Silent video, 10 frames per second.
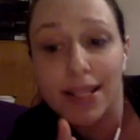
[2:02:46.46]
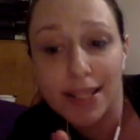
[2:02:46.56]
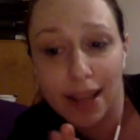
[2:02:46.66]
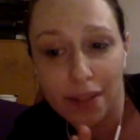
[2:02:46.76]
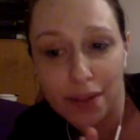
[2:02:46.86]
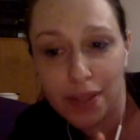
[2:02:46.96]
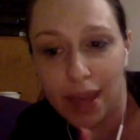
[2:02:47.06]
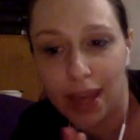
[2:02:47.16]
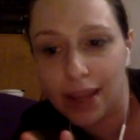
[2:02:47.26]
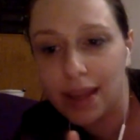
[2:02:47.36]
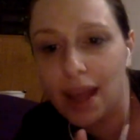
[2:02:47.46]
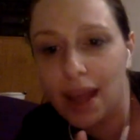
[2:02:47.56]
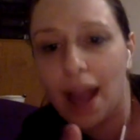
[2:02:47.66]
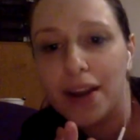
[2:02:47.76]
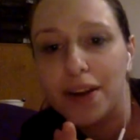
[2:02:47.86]
together, they
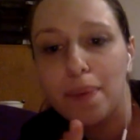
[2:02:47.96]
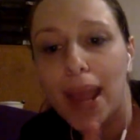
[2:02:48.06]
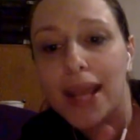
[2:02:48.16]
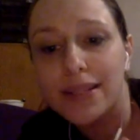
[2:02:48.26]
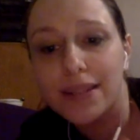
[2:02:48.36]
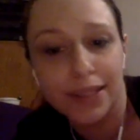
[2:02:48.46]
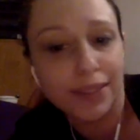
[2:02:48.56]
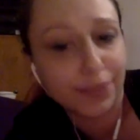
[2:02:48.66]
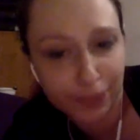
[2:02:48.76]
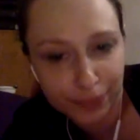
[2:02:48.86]
hired a painter